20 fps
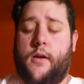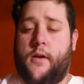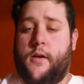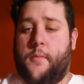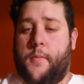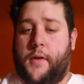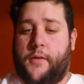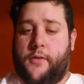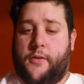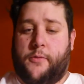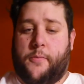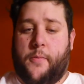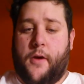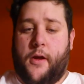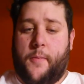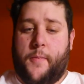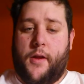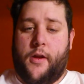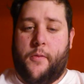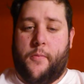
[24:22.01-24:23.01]
Amazing
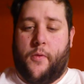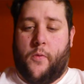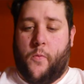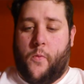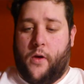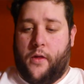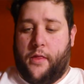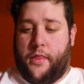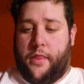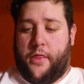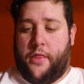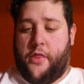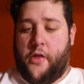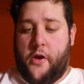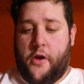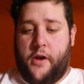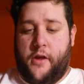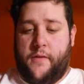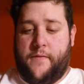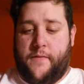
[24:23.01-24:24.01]
Spider-Man number
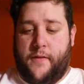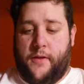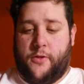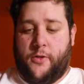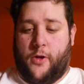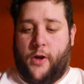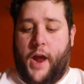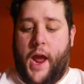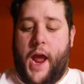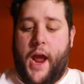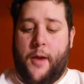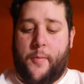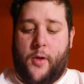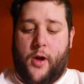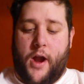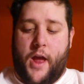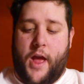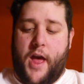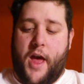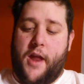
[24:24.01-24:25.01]
130, featuring
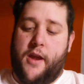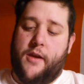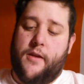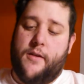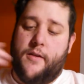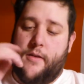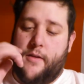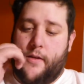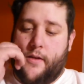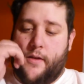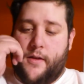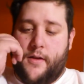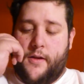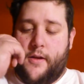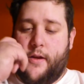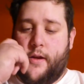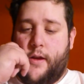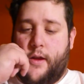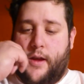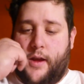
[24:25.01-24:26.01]
Hammerhead.
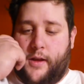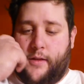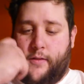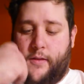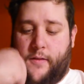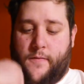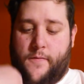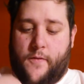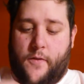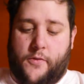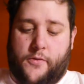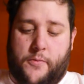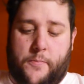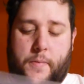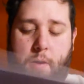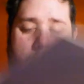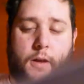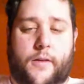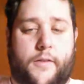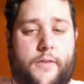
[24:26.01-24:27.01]
And the first
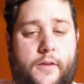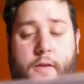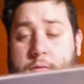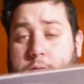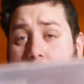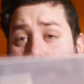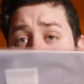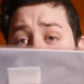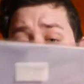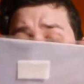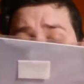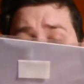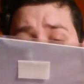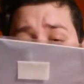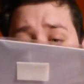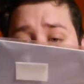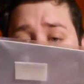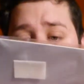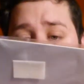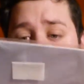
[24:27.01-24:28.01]
appearance of the
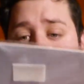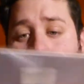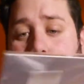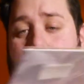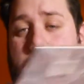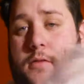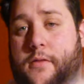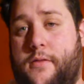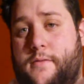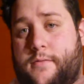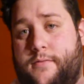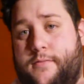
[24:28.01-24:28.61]
Spider-Mobile.